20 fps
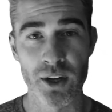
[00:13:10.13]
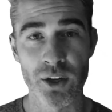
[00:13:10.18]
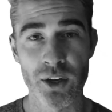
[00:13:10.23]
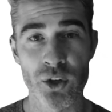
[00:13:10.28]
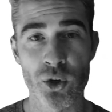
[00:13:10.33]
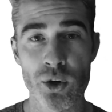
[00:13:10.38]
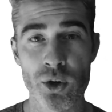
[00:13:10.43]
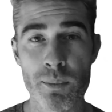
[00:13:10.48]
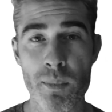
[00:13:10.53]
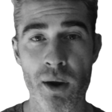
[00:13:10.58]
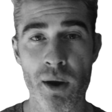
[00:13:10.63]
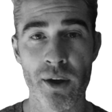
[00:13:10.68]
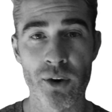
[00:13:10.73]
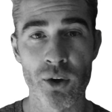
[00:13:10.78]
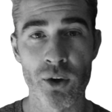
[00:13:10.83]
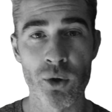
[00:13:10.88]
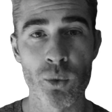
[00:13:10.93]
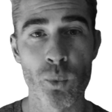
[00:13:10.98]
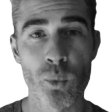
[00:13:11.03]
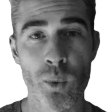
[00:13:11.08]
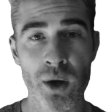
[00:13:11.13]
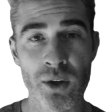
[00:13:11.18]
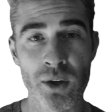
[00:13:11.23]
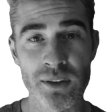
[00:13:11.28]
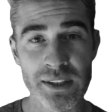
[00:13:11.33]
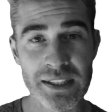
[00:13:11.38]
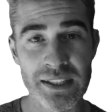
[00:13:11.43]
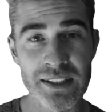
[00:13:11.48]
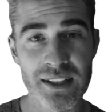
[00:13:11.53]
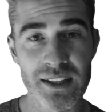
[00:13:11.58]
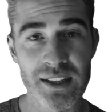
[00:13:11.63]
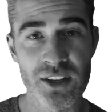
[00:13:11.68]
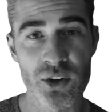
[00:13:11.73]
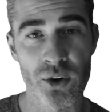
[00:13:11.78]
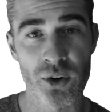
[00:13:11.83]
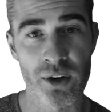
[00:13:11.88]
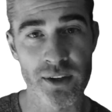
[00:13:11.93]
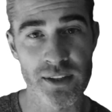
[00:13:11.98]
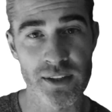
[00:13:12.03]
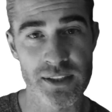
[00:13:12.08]
model while linking your
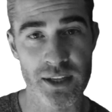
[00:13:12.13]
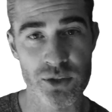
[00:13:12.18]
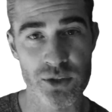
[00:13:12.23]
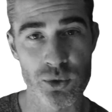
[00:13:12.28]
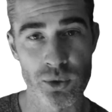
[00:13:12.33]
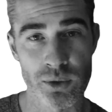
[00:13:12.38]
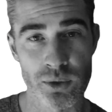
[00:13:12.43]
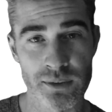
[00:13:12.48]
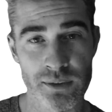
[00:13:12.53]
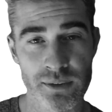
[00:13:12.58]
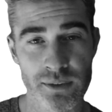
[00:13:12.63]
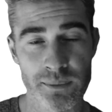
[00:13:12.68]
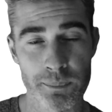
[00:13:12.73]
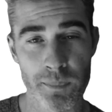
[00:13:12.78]
architectural